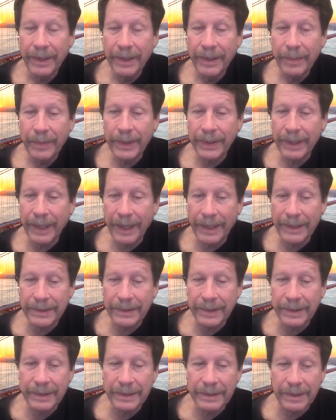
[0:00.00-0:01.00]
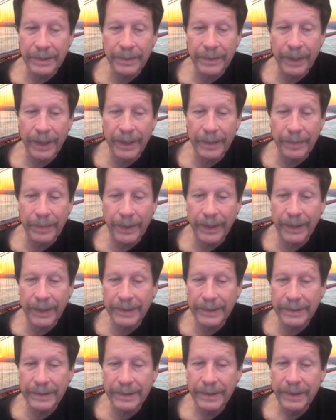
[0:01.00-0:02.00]
protection is the right
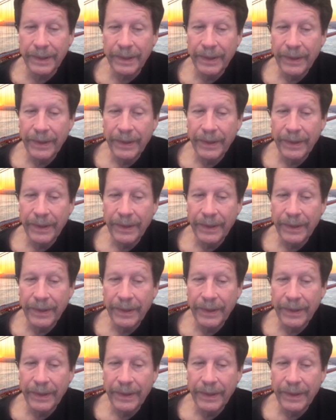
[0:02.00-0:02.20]
approach.